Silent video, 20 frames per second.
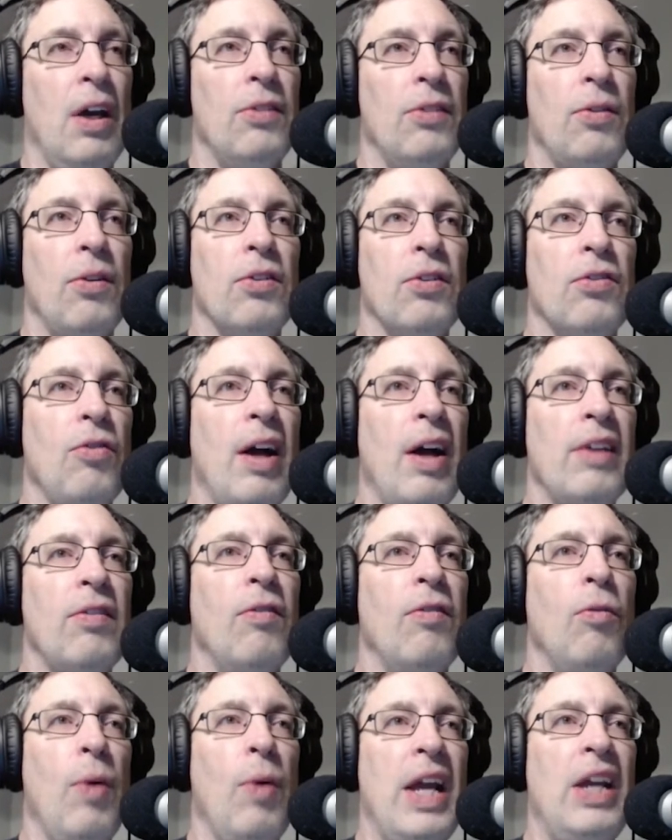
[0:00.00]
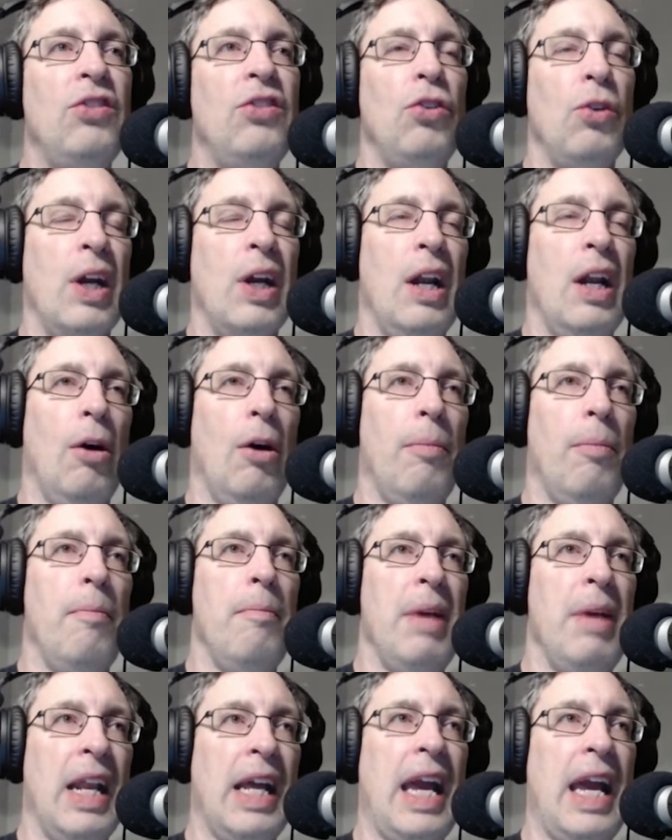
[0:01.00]
So there's lots of ways you can help
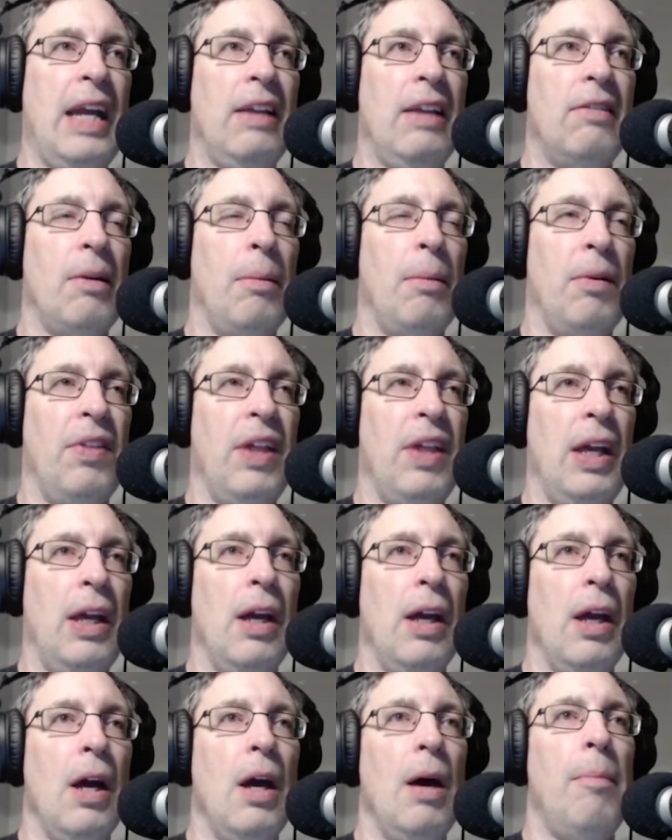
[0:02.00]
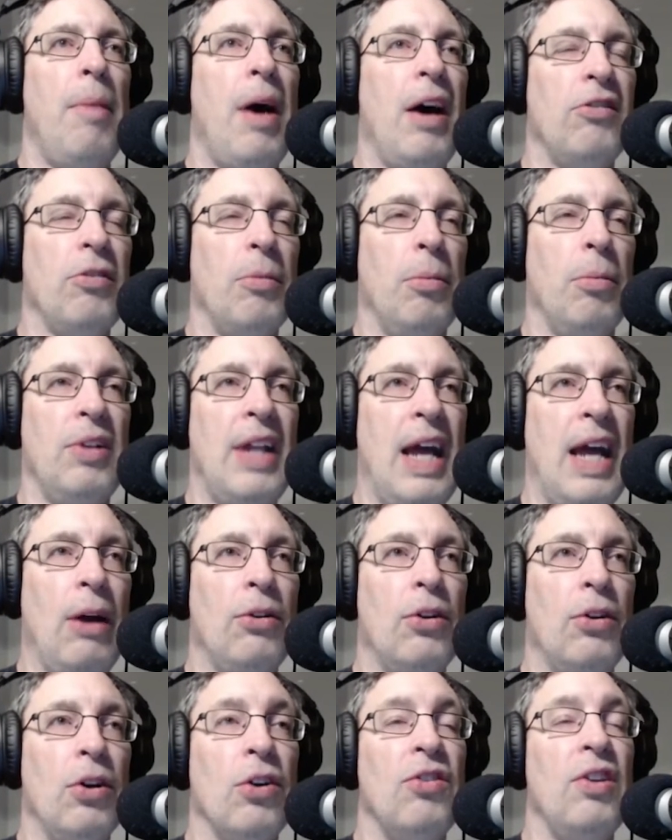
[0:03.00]
mitigate some of the possible
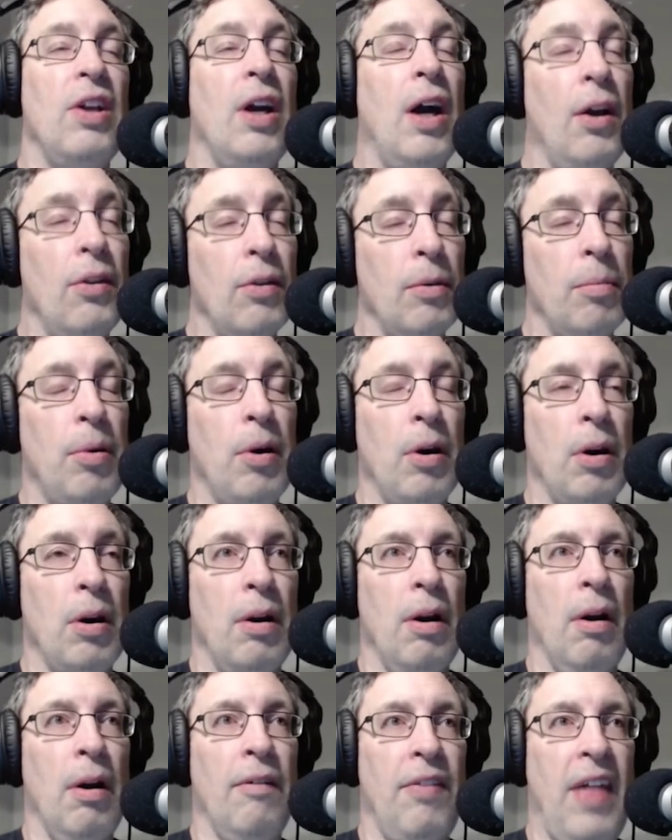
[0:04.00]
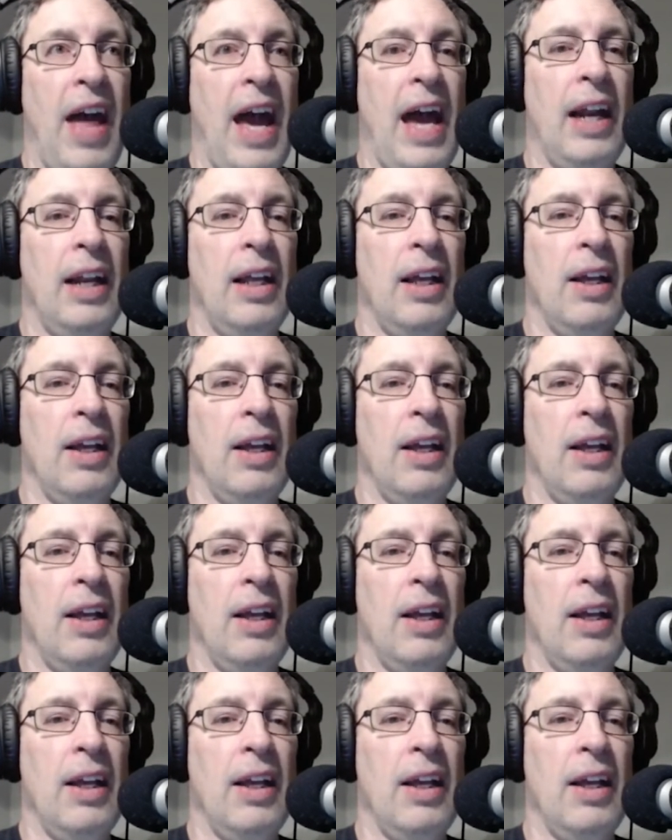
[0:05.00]
downturns. The other part of that